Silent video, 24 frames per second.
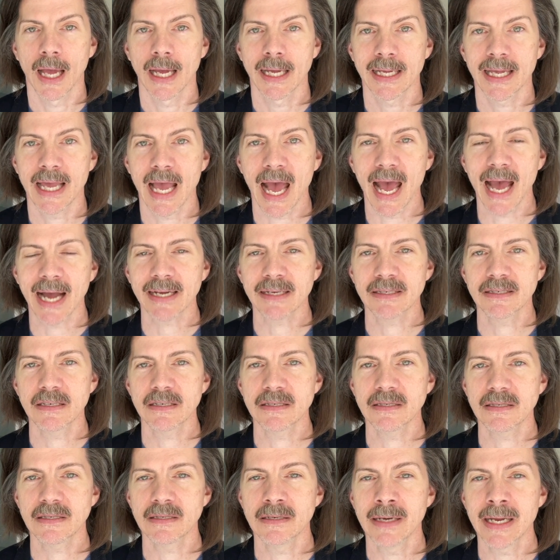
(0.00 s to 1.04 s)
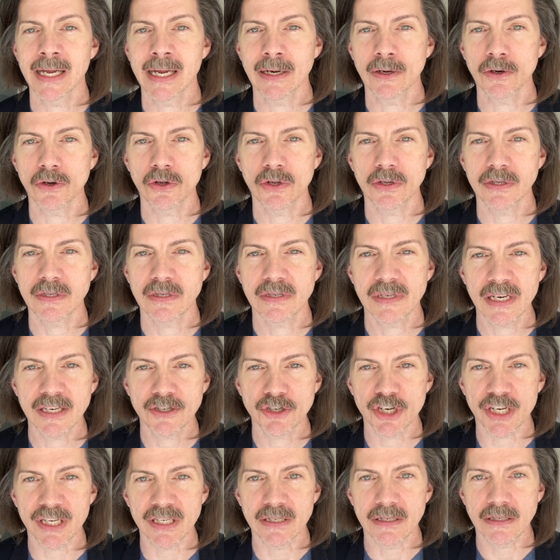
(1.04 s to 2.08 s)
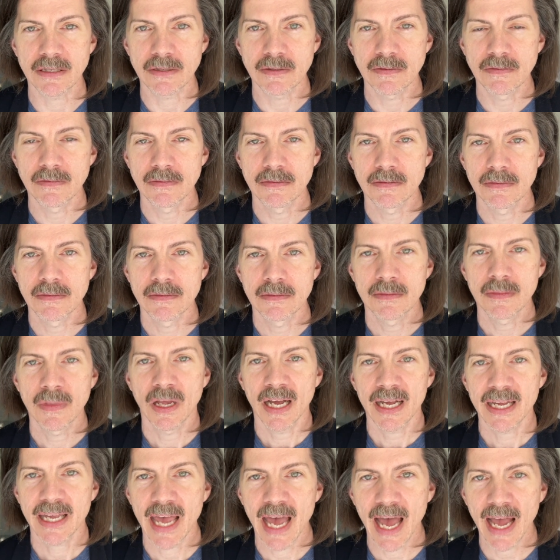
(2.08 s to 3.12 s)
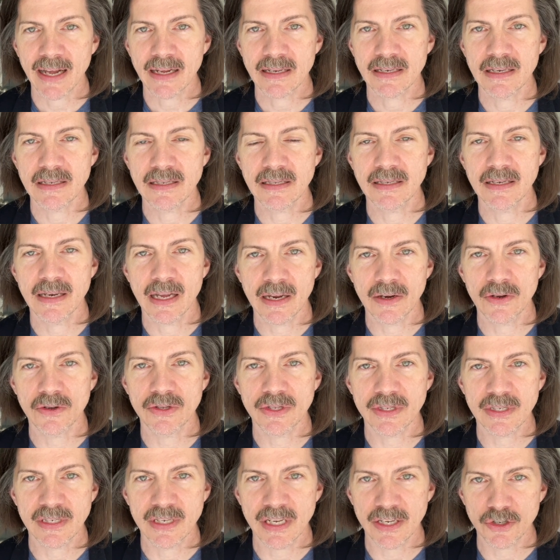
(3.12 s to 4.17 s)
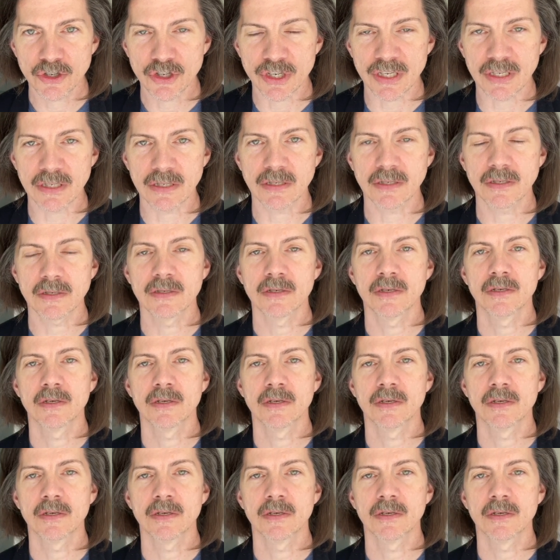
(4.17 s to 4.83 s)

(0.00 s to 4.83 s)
cactus needle stitches. Cactus needle stitches.